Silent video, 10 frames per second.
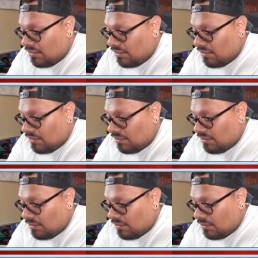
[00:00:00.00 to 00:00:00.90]

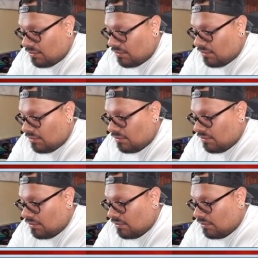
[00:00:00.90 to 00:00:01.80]

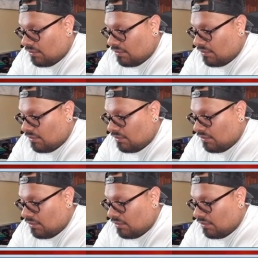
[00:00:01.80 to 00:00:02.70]

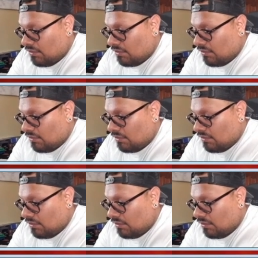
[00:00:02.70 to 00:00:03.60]

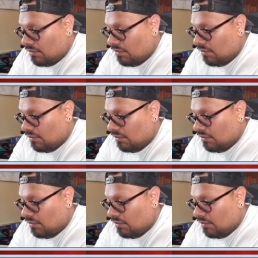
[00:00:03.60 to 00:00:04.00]
(silence)